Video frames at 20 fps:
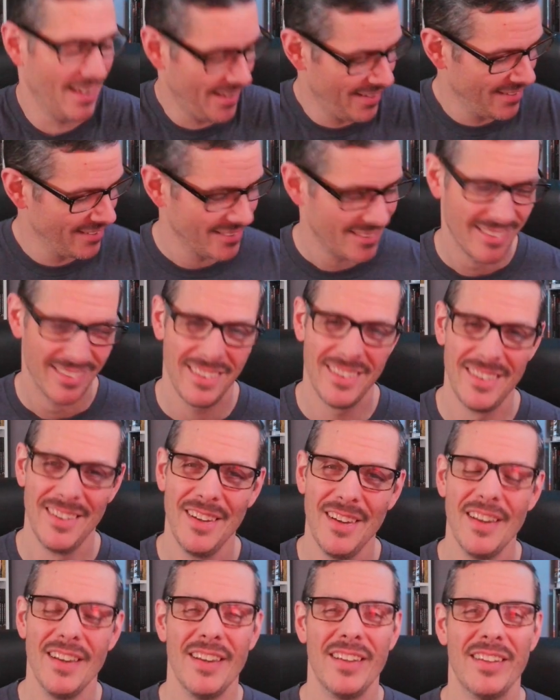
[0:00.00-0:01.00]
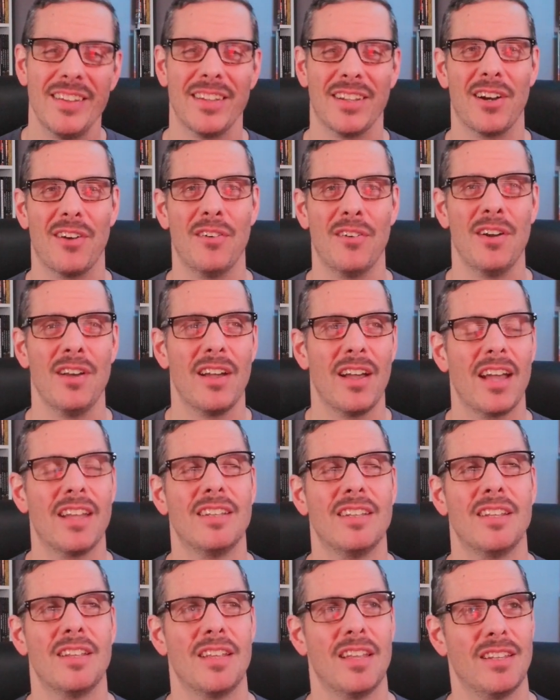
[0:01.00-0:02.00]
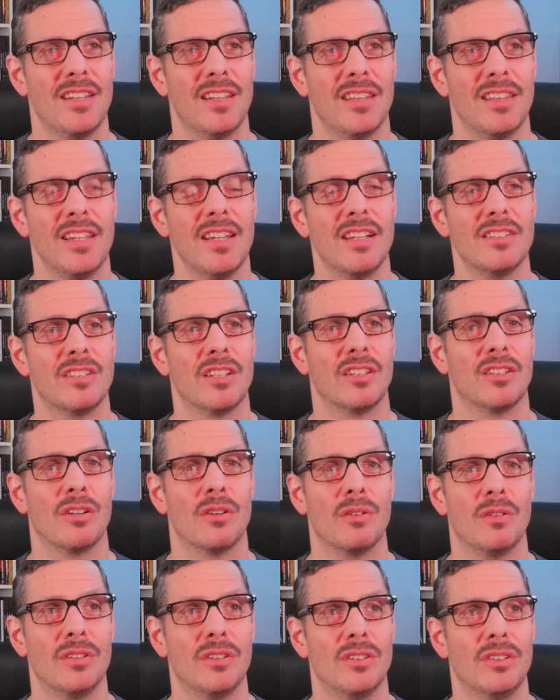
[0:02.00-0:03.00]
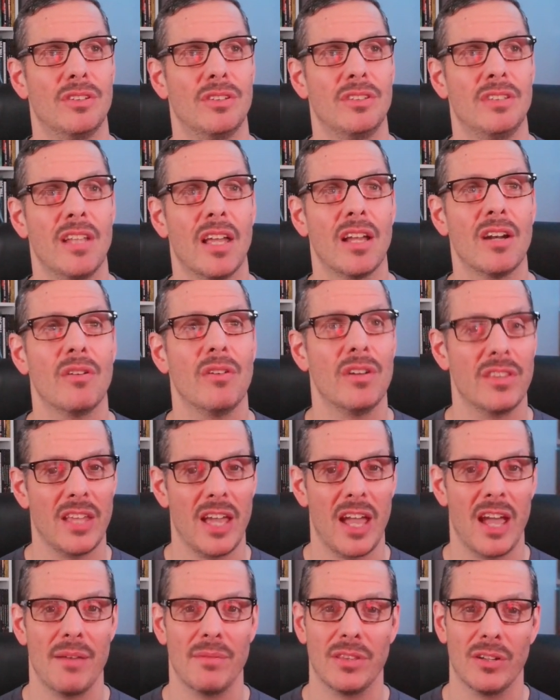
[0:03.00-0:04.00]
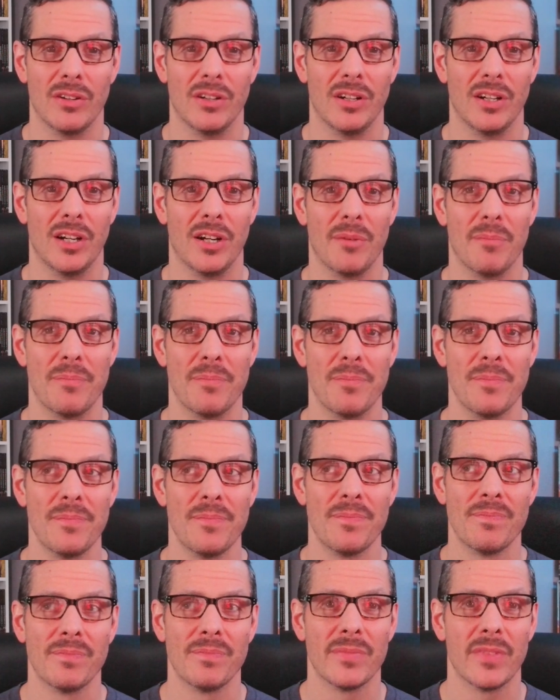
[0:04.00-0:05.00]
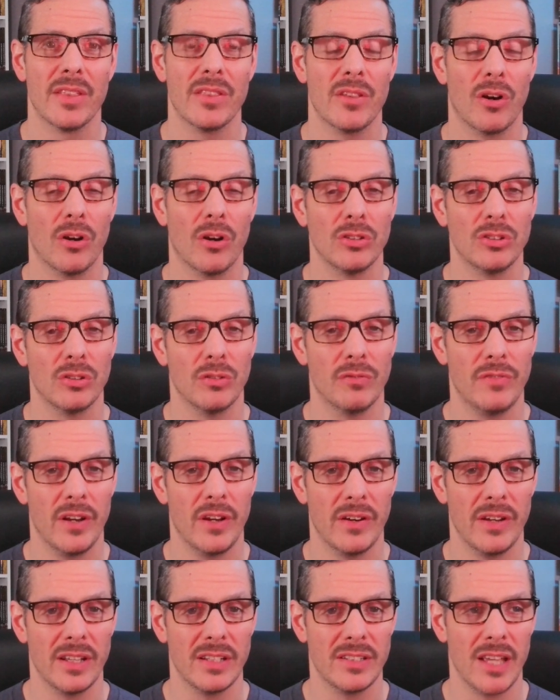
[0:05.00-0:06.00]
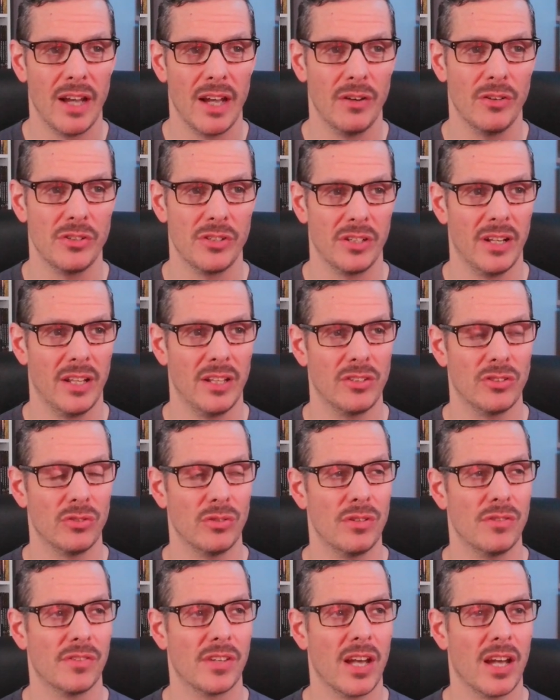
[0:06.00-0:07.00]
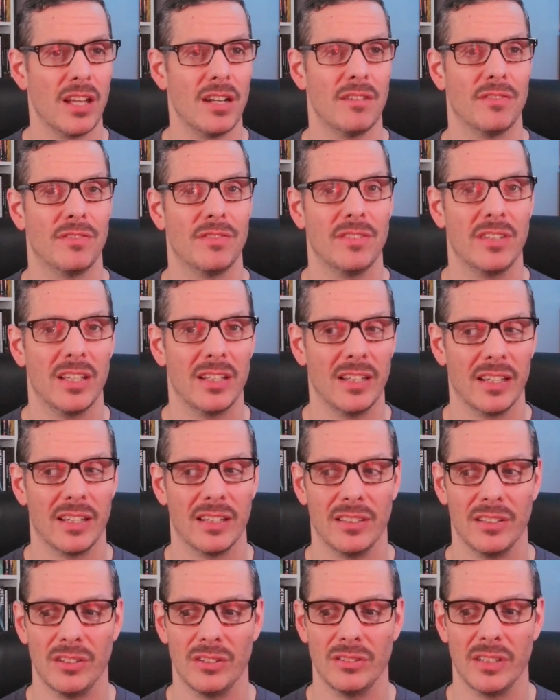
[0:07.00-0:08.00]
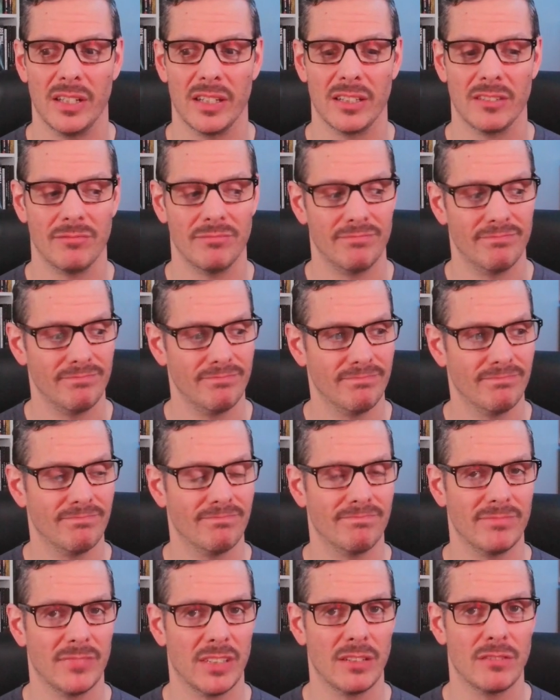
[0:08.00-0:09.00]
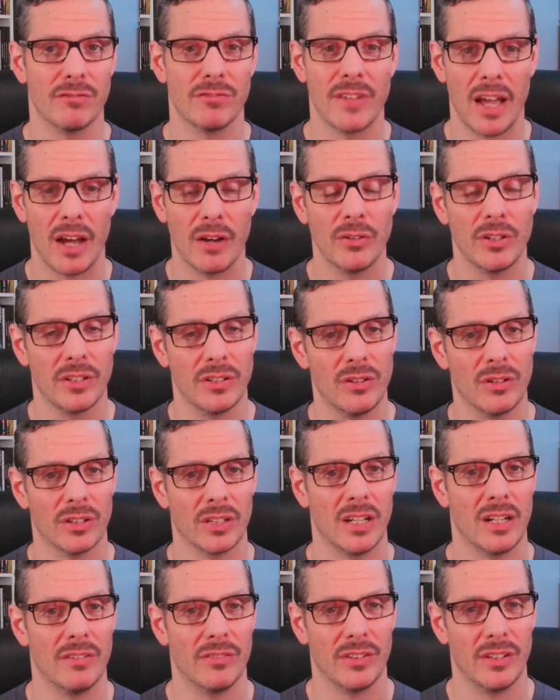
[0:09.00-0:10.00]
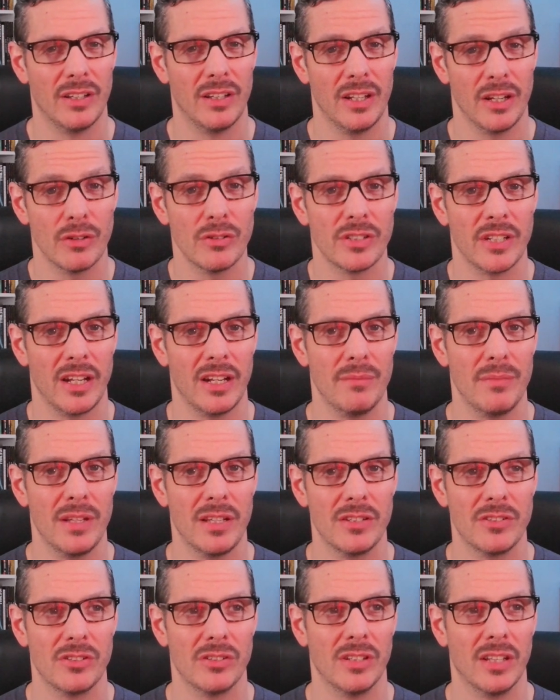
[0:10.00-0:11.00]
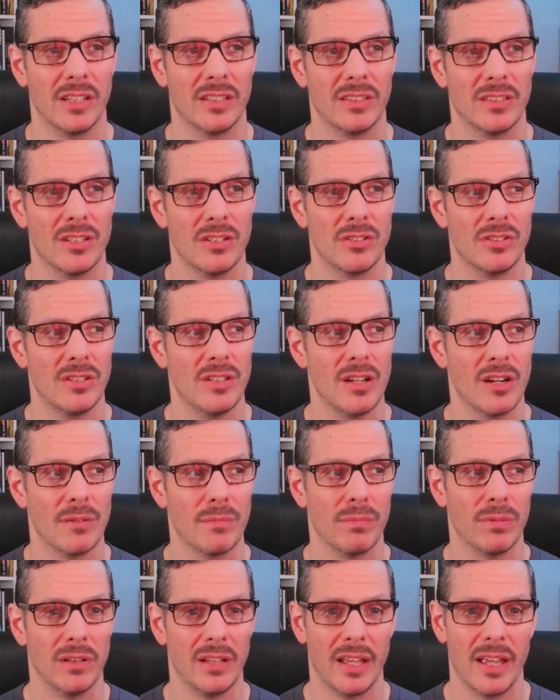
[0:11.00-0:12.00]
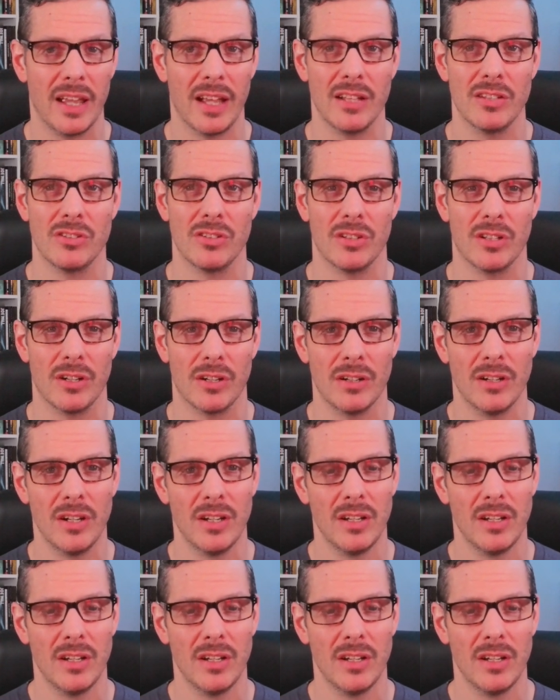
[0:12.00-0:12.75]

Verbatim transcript: guys. you know, and the, and the thing is that they're not only that they're um they're also very intelligent, and so you kind of get like a little like Mm, confounded or kind of uh, irritated because you're like their, plans their